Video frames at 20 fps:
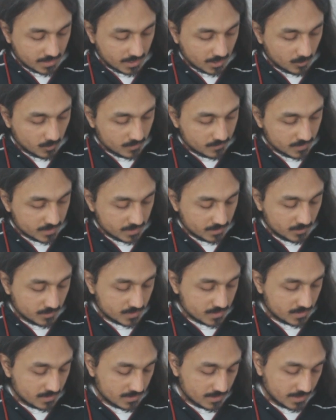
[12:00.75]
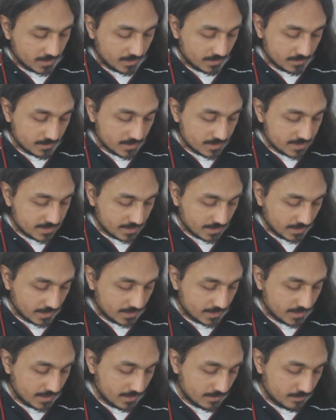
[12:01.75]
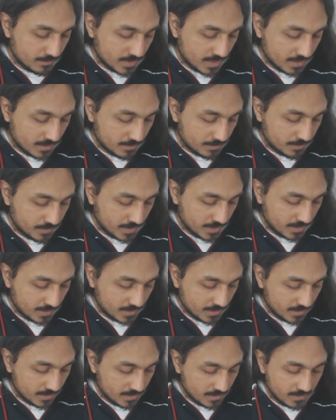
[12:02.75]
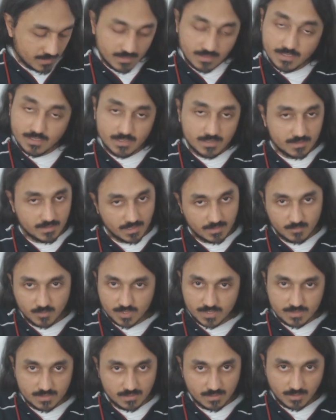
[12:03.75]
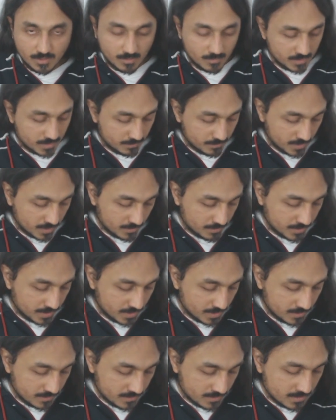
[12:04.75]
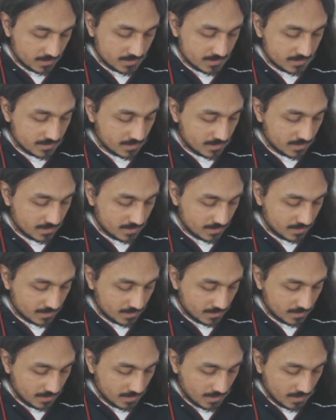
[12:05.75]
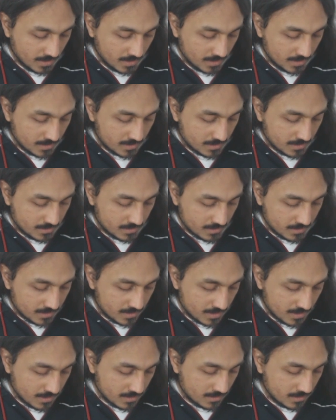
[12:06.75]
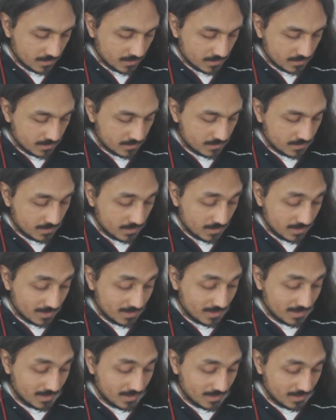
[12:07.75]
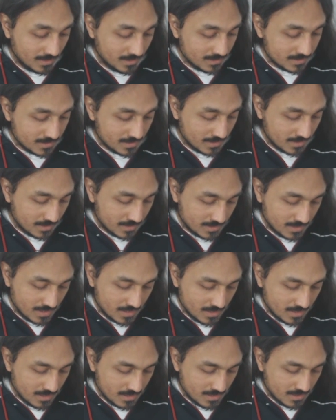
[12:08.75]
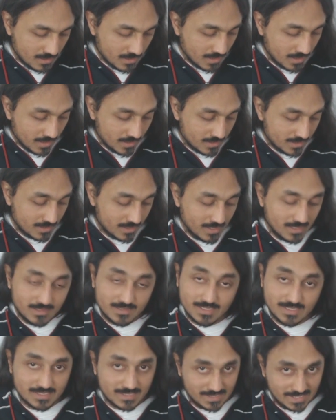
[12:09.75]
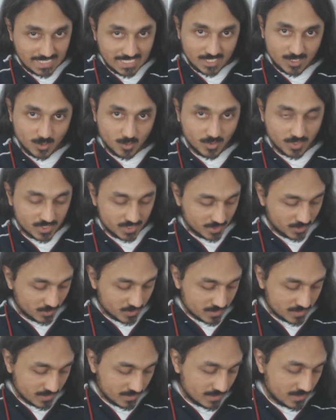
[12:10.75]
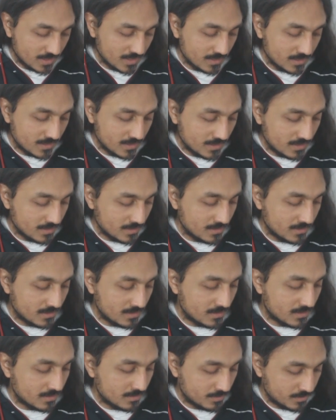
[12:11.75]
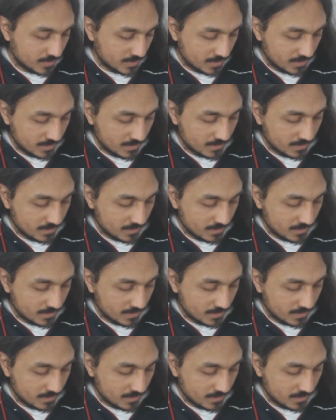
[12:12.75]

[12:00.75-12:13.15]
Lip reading: look at how it was used. Like the Sari Mapa, that was common Mapa, Ni Sa, Sari, Ni, Sari, Ni. The Ni 2 was used. Sari, Ni, the Pa.